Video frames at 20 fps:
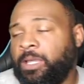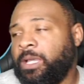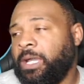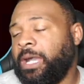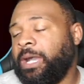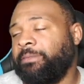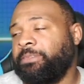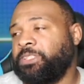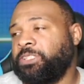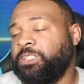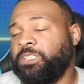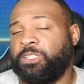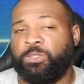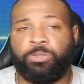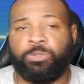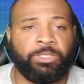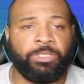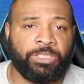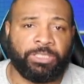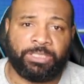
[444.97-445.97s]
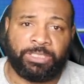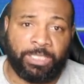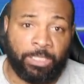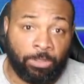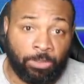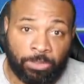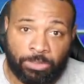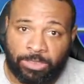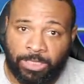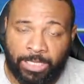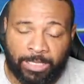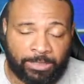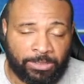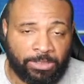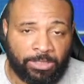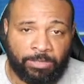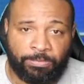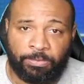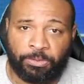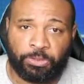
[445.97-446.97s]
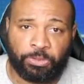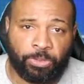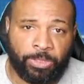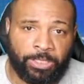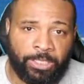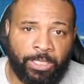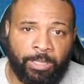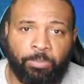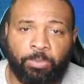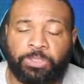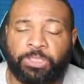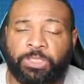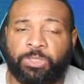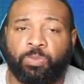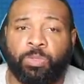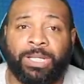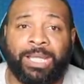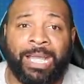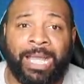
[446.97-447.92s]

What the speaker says: Obviously, you can just sell the stock and stuff for straight up, which is what